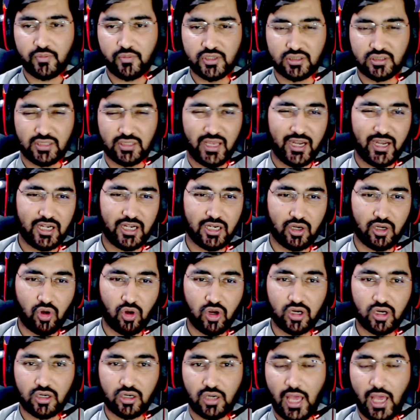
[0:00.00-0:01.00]
is that
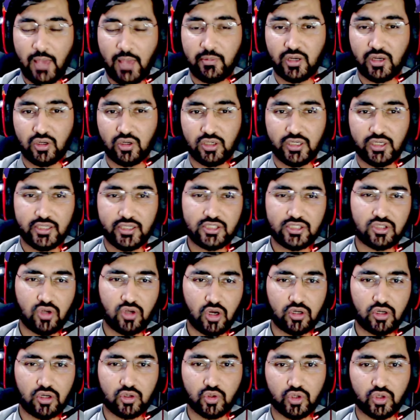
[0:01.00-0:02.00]
not, I mean it's not
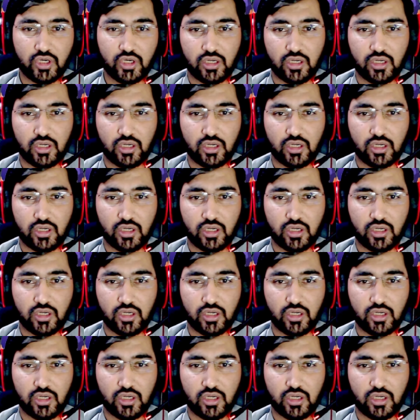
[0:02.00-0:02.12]
good